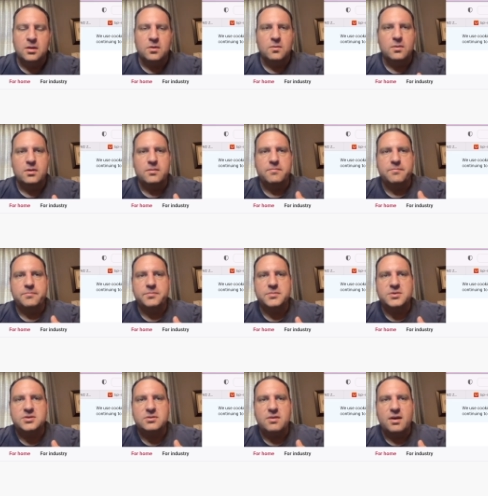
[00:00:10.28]
Well,
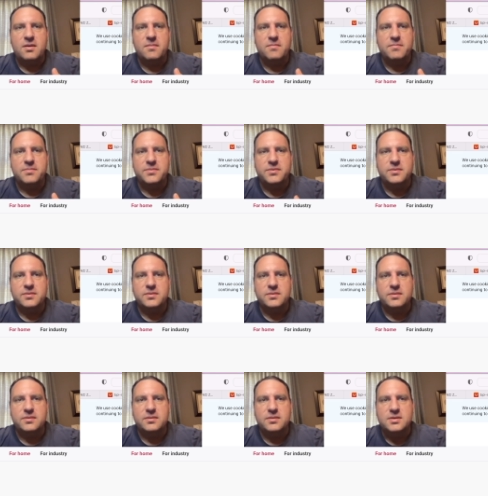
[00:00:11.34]
so
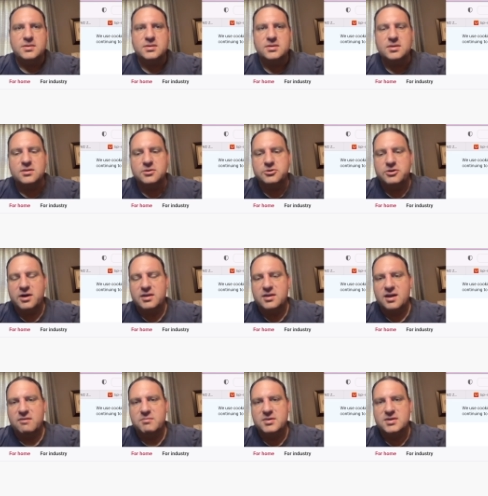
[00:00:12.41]
this is a little trek that
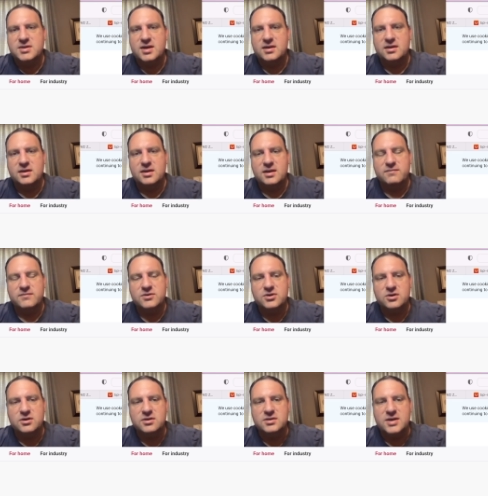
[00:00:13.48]
I've been taking, and it
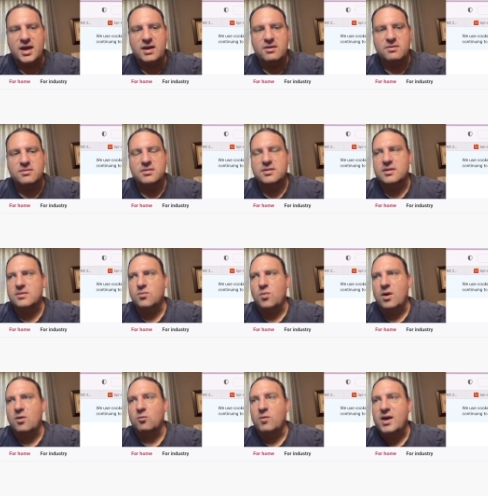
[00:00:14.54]
turns out that
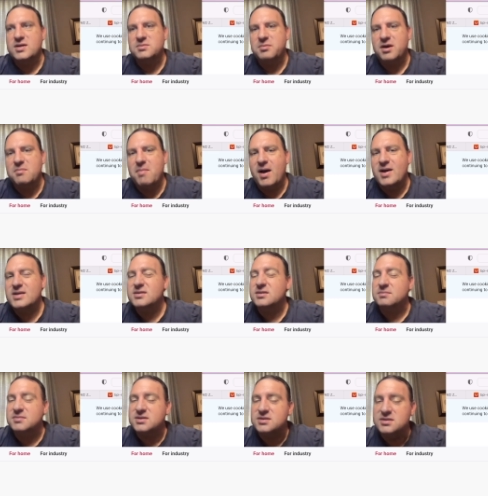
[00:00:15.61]
while Raspberry Pis
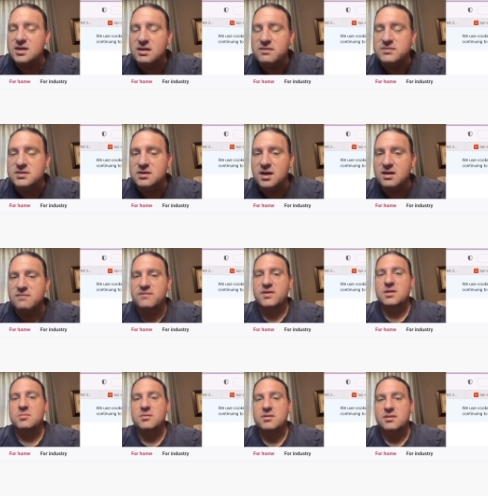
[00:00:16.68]
themselves are not
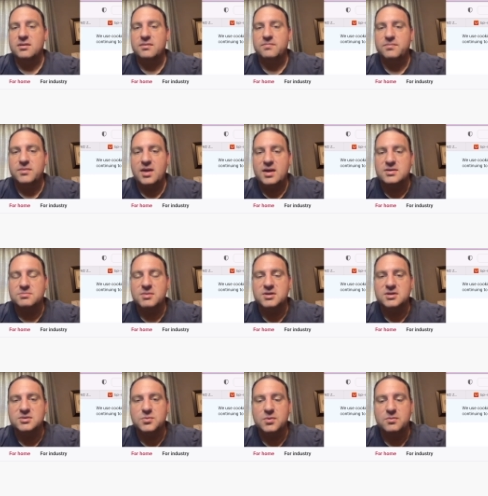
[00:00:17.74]
available as much
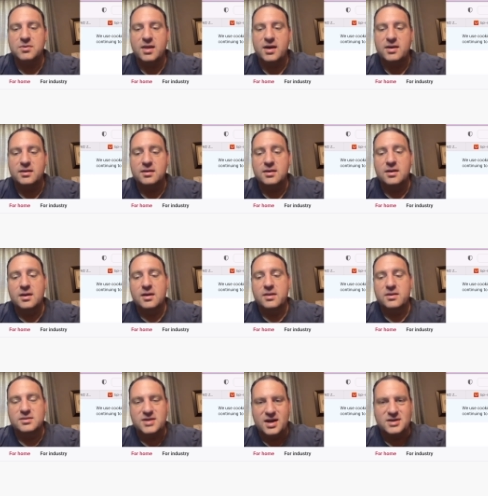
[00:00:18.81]
as we would like,
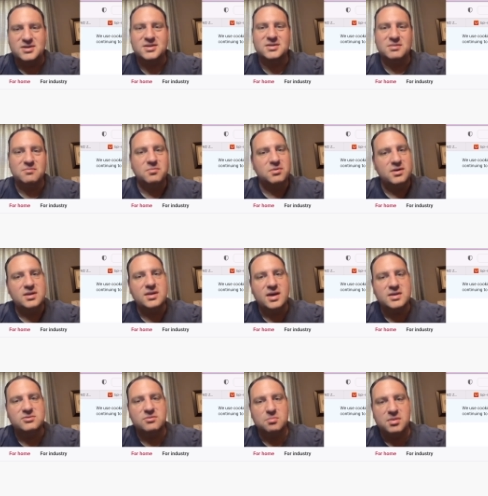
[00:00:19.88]
there's actually some pretty
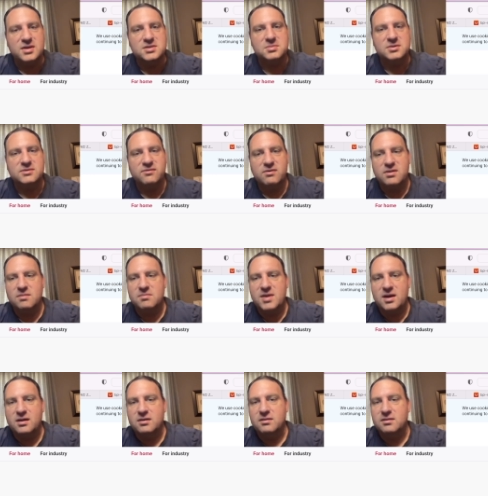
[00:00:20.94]
nice replacements for them that
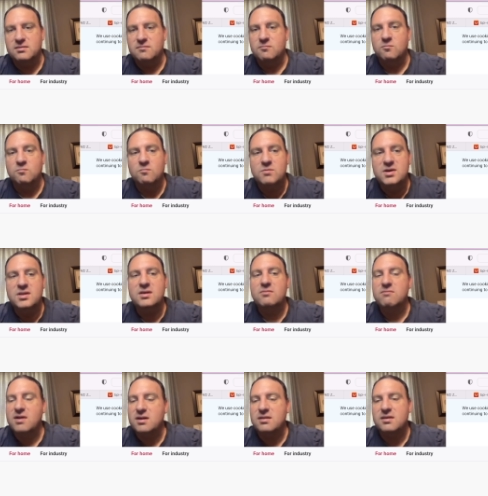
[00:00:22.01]
are really
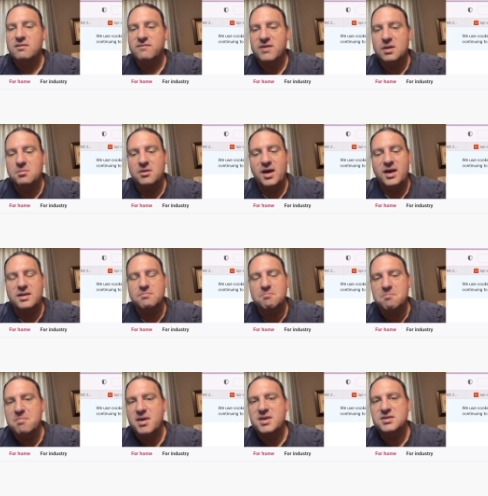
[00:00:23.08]
readily available
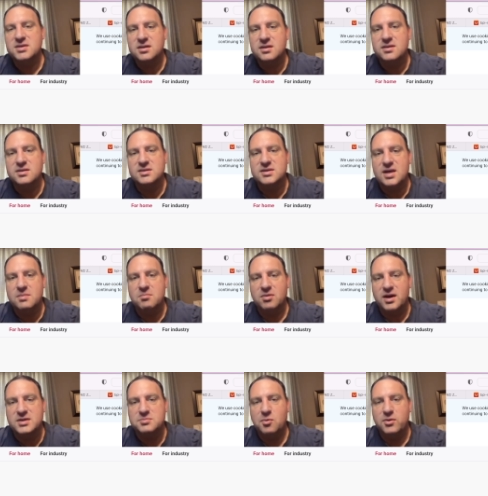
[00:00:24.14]
at basically the same
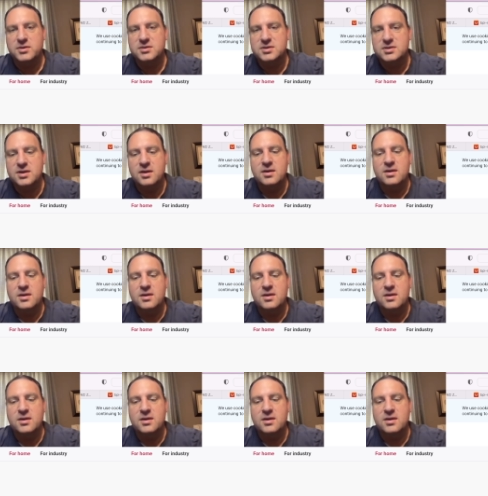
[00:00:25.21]
price points.